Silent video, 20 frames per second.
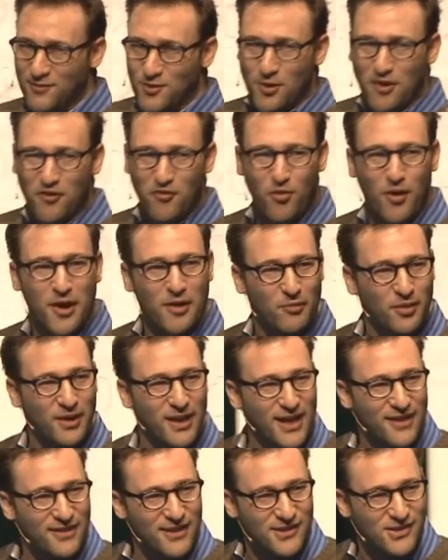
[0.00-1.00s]
12-point
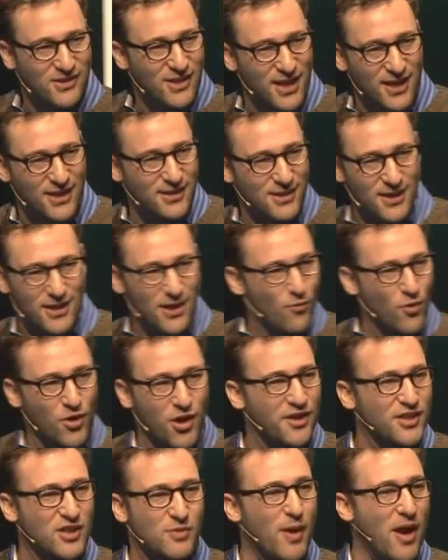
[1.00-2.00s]
plan these days. We're not
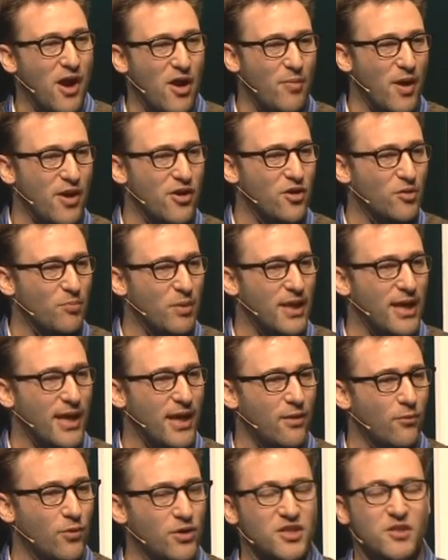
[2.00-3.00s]
inspired by your
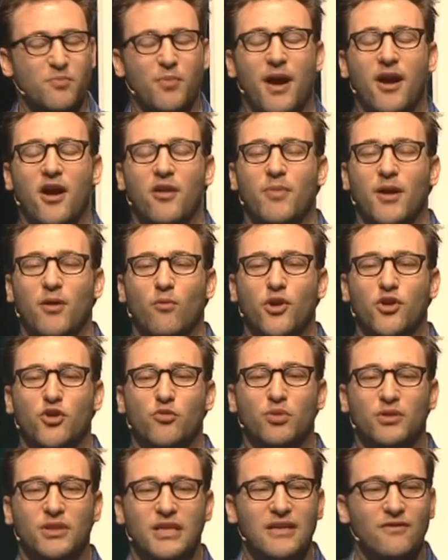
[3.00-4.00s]
plan. We're inspired by what you
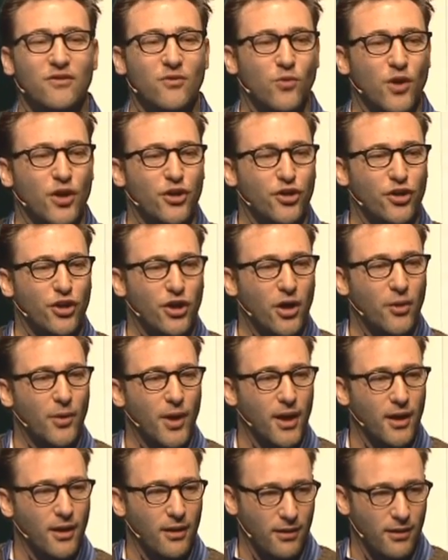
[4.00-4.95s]
believe and where you're going.